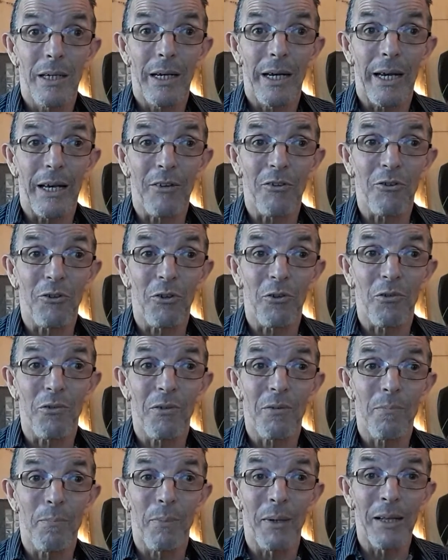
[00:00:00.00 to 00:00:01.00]
It's just
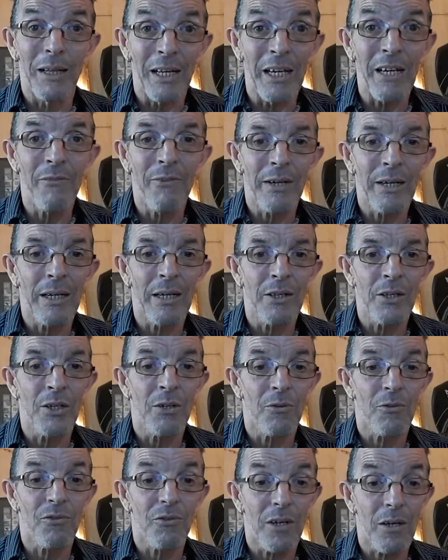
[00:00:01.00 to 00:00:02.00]
believing in
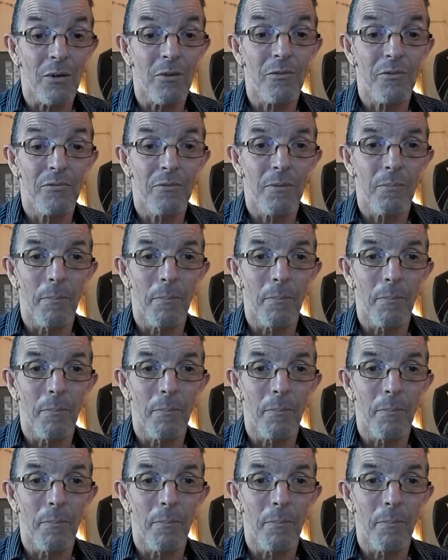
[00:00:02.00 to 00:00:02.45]
yourself,